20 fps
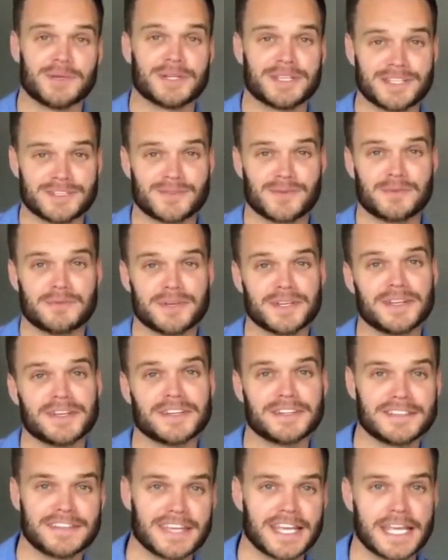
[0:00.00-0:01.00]
buildings were
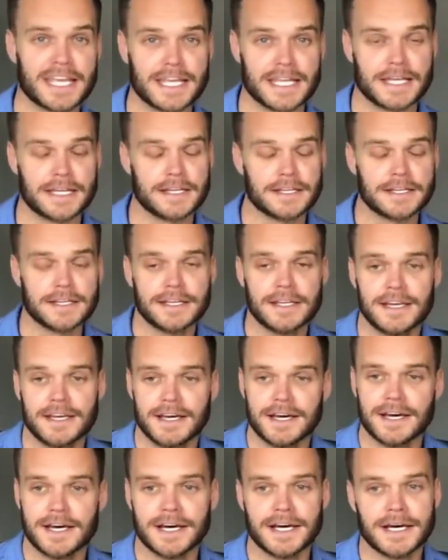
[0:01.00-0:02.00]
built
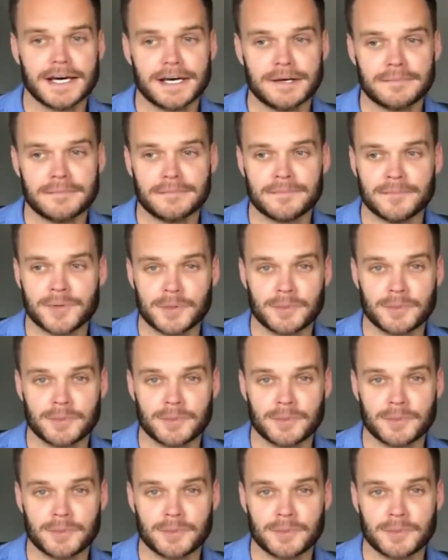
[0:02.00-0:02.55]
and um,